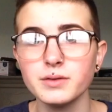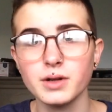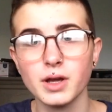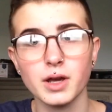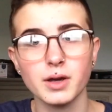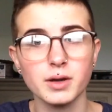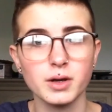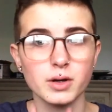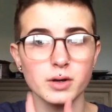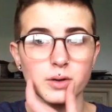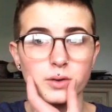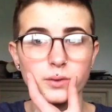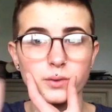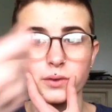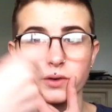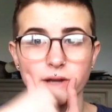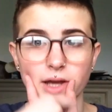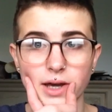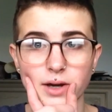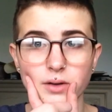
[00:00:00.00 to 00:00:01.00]
and go
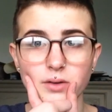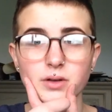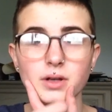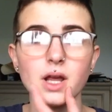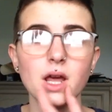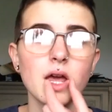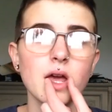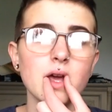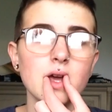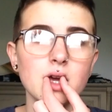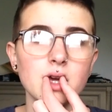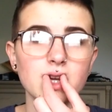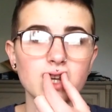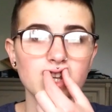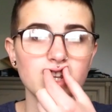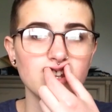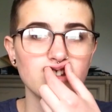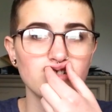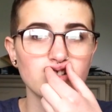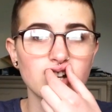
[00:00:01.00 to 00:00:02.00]
down.
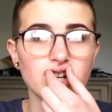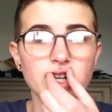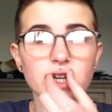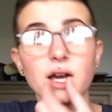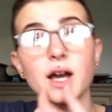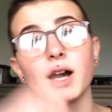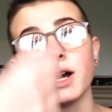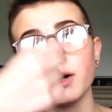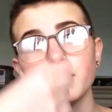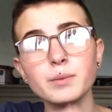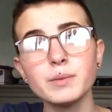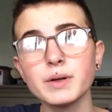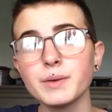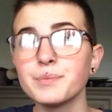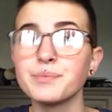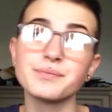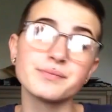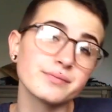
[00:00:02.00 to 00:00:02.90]
He went up.